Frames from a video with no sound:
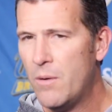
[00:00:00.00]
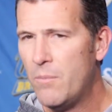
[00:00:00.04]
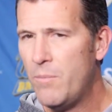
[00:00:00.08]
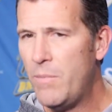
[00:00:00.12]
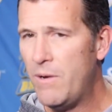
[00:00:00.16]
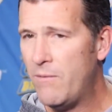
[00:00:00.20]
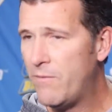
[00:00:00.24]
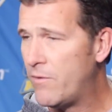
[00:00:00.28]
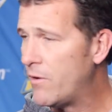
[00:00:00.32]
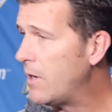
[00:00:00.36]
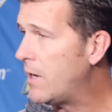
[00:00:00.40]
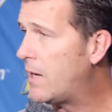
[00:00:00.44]

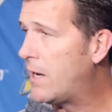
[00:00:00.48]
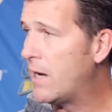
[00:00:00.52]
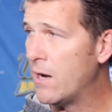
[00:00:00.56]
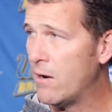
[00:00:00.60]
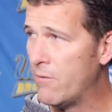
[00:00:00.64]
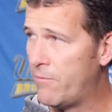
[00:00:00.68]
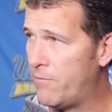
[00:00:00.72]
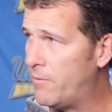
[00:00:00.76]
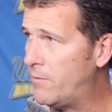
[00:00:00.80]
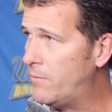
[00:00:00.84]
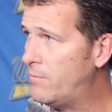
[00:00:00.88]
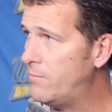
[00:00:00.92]
being very
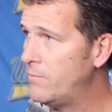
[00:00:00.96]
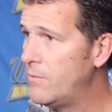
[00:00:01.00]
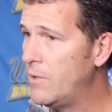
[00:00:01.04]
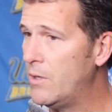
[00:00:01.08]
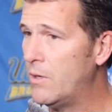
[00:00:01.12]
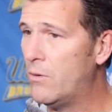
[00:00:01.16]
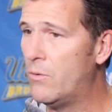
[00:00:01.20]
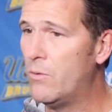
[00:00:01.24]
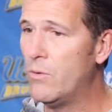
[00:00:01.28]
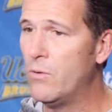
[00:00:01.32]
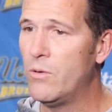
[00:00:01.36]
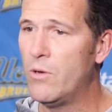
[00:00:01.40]
careful.
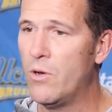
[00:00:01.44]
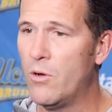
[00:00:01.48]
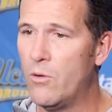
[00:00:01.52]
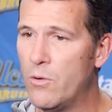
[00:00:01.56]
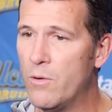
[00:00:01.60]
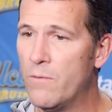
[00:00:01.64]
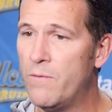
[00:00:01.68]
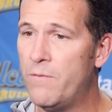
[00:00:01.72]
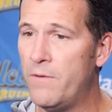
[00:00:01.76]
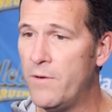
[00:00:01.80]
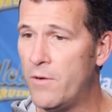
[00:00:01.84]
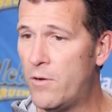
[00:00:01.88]
We'll go
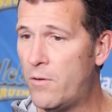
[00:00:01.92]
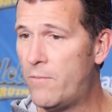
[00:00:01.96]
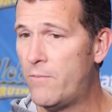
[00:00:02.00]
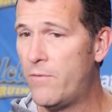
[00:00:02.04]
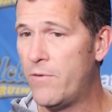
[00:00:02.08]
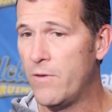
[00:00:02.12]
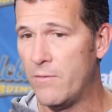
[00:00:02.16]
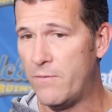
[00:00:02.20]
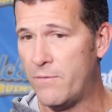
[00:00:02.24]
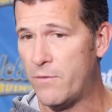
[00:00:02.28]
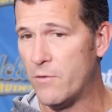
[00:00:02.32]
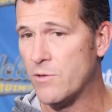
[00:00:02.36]
to film
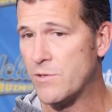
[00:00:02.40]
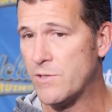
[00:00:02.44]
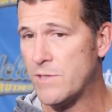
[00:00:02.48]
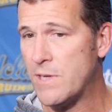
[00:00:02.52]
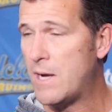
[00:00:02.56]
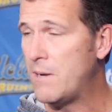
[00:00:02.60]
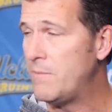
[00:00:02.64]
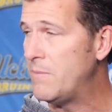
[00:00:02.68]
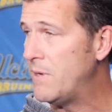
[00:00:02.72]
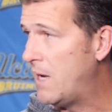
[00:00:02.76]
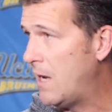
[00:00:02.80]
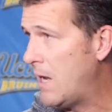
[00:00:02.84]
for the first
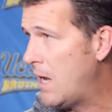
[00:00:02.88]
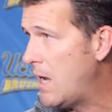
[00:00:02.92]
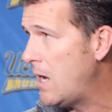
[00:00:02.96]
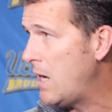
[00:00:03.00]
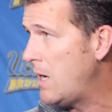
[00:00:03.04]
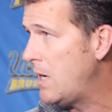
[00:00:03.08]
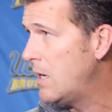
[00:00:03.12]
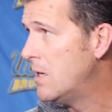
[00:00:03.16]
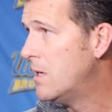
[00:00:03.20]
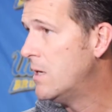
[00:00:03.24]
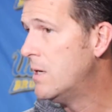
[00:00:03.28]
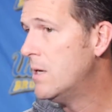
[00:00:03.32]
time
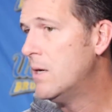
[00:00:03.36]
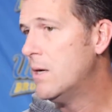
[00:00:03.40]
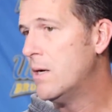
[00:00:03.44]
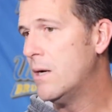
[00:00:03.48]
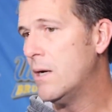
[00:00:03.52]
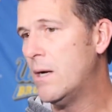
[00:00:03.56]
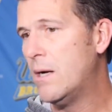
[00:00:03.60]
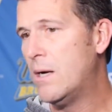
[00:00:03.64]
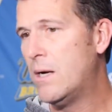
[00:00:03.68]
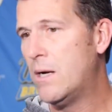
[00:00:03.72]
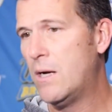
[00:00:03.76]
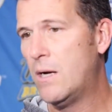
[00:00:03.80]
today.
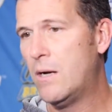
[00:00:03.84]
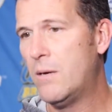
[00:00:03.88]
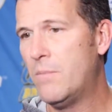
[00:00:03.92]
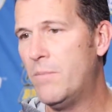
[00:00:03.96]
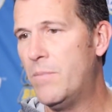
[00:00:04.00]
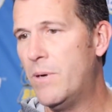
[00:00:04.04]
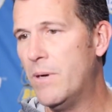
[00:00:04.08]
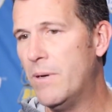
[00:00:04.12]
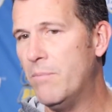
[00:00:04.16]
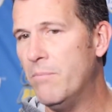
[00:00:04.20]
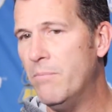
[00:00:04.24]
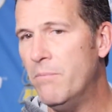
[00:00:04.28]

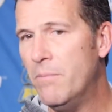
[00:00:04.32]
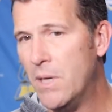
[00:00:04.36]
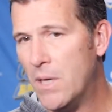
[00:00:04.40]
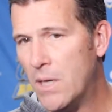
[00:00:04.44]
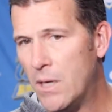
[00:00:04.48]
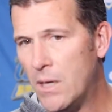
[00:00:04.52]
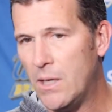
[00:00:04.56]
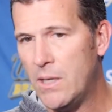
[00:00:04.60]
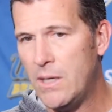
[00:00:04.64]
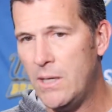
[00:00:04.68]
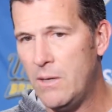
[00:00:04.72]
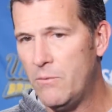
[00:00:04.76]
But
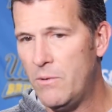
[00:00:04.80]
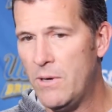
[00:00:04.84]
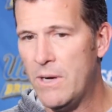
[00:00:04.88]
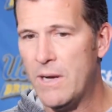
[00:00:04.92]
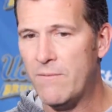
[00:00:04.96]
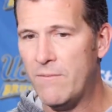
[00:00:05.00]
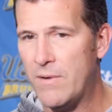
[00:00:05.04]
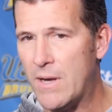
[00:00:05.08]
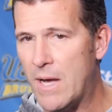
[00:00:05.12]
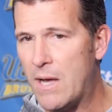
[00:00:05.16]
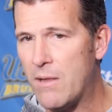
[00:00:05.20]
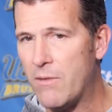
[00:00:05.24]
mentally, we
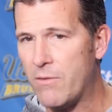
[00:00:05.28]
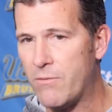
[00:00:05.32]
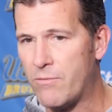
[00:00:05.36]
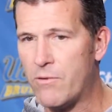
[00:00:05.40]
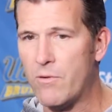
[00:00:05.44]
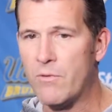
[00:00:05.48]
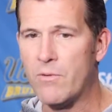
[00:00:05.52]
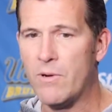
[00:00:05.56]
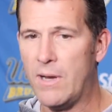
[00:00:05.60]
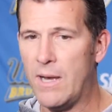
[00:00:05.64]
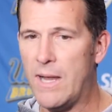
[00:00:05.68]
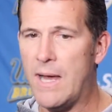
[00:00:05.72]
have not
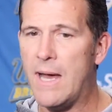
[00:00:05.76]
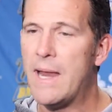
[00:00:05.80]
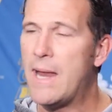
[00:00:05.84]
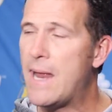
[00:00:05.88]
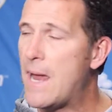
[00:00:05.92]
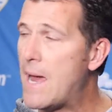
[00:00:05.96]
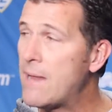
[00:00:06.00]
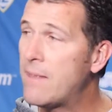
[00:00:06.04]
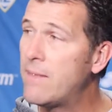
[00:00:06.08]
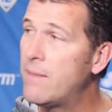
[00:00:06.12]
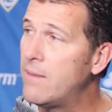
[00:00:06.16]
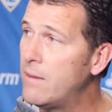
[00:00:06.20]
thrown a lot
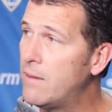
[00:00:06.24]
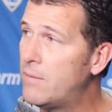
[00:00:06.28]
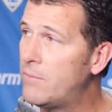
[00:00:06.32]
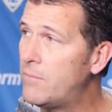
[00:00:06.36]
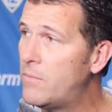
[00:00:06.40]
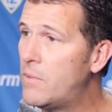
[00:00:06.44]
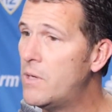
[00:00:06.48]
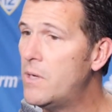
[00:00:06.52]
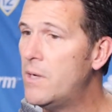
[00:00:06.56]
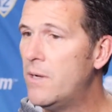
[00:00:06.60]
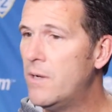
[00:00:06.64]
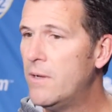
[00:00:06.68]
at
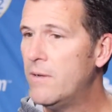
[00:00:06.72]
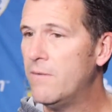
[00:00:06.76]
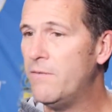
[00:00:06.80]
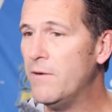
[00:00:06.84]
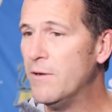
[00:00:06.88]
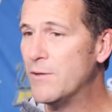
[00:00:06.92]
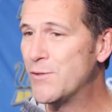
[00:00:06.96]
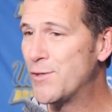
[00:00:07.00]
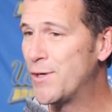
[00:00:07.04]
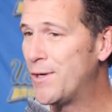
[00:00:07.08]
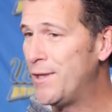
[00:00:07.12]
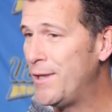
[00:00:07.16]
them.
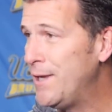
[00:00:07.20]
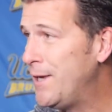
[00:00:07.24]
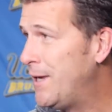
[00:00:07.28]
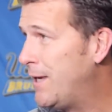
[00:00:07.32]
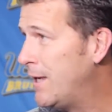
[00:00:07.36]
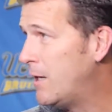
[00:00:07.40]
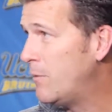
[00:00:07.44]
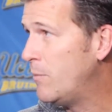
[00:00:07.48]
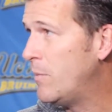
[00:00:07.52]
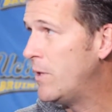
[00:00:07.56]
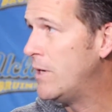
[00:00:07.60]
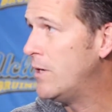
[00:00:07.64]
Physically,
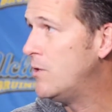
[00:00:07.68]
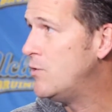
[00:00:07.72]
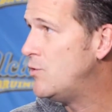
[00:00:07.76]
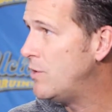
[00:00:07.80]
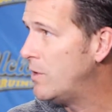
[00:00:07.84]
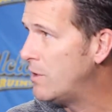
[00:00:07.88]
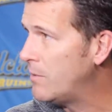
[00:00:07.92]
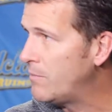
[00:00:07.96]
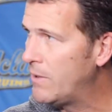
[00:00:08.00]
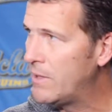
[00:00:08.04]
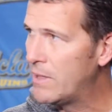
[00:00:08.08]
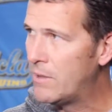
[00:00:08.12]
get them in the gym,